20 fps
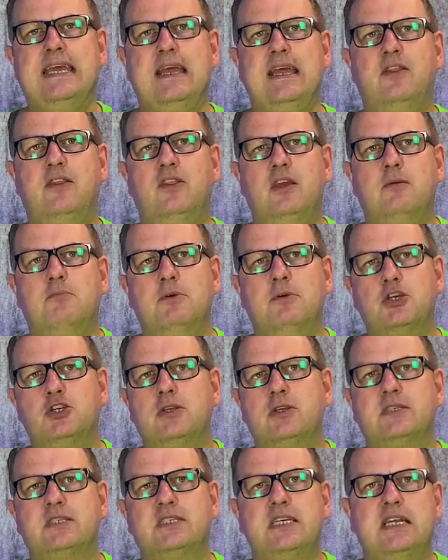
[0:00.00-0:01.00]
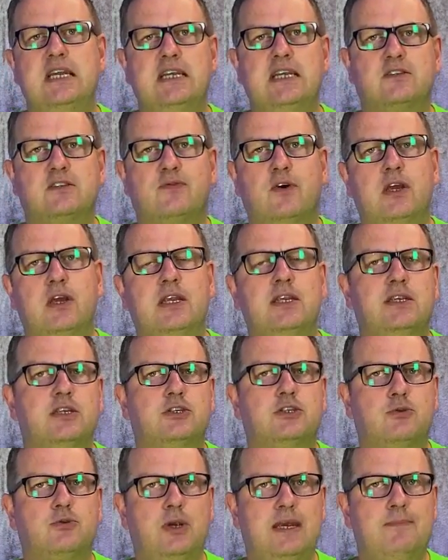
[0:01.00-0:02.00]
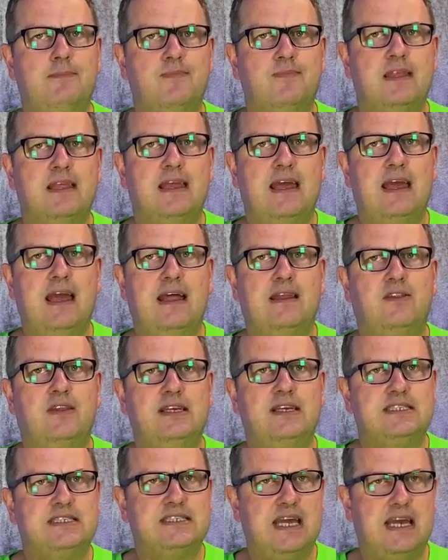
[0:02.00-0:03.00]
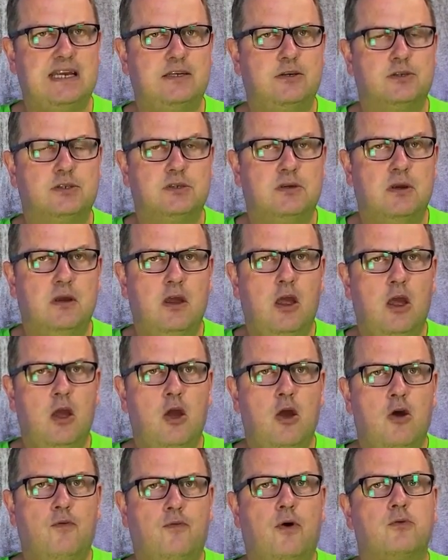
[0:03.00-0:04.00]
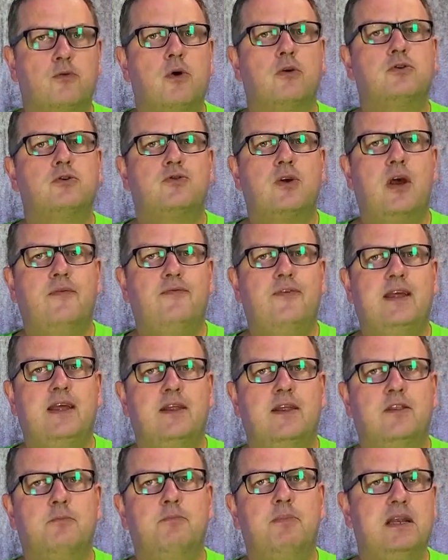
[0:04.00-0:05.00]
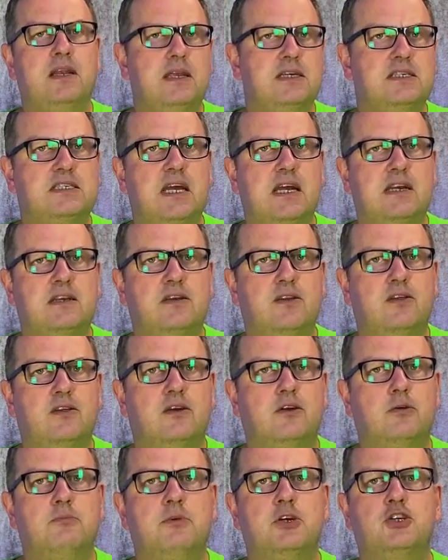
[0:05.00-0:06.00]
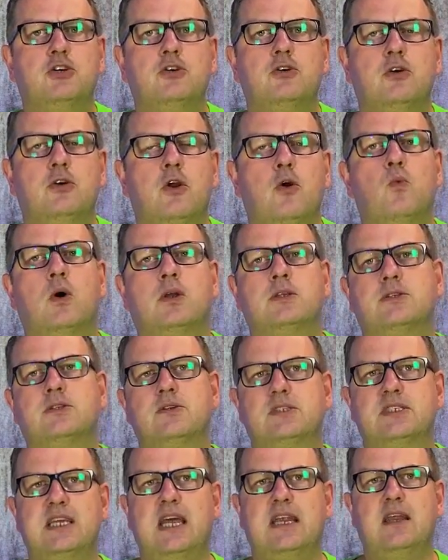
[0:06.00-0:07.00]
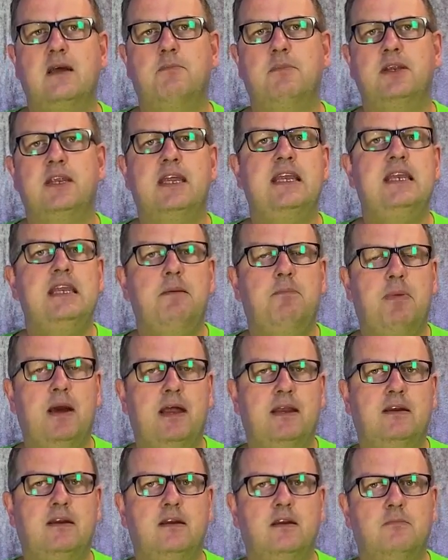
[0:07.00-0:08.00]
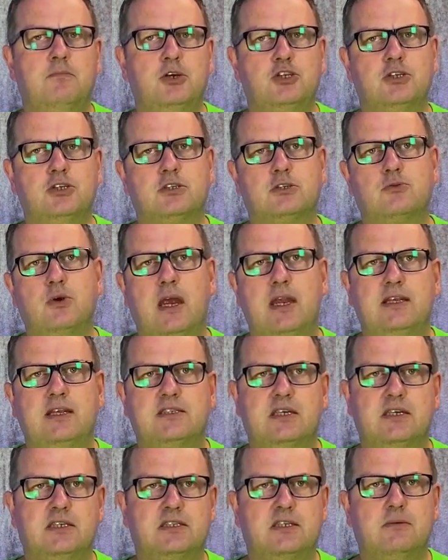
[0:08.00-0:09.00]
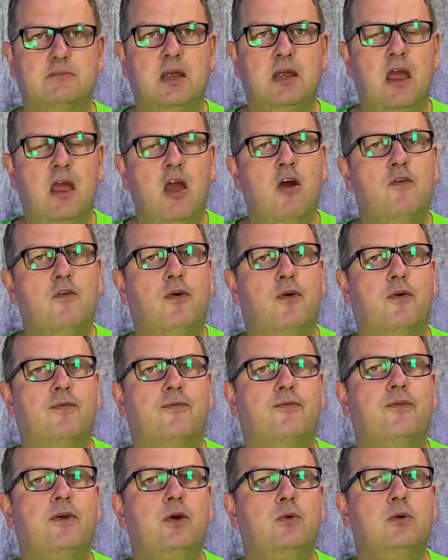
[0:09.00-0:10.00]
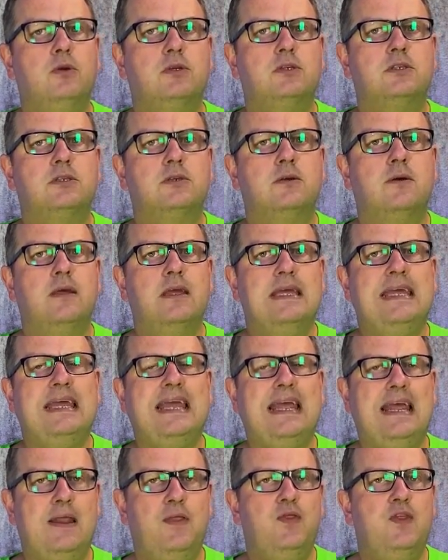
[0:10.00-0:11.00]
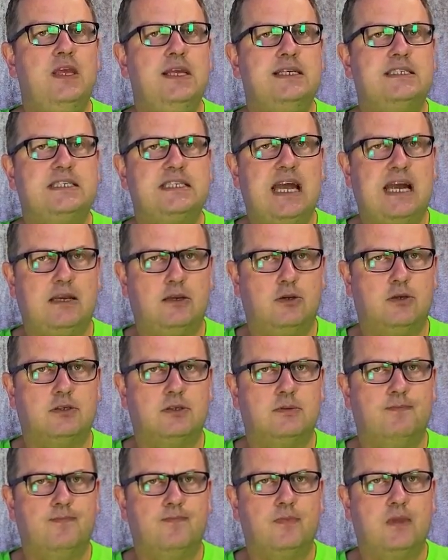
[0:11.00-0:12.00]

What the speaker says: in the emissions ceilings for industry and these sectors. For road traffic and the building sector, the Commission wants to set up an independent emissions trading system for fuels in these sectors.